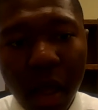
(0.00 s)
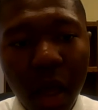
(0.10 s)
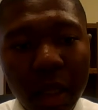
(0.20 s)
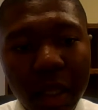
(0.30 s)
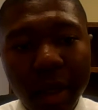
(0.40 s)

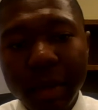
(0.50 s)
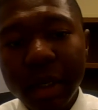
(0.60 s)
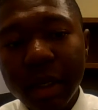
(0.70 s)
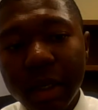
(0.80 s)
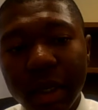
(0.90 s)
the
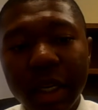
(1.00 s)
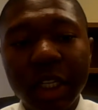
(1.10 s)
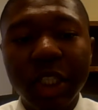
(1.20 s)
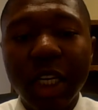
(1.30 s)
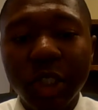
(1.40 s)
immediate
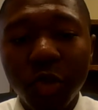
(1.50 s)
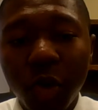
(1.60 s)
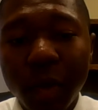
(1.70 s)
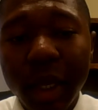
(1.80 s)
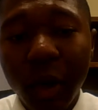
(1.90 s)
initiation
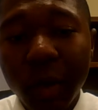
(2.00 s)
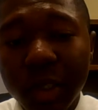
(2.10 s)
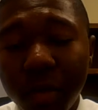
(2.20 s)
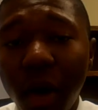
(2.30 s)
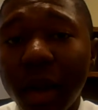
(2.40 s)
group
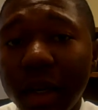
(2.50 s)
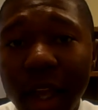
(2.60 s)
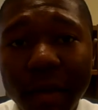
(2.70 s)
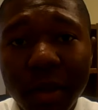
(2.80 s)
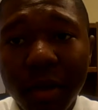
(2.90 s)
increased markedly after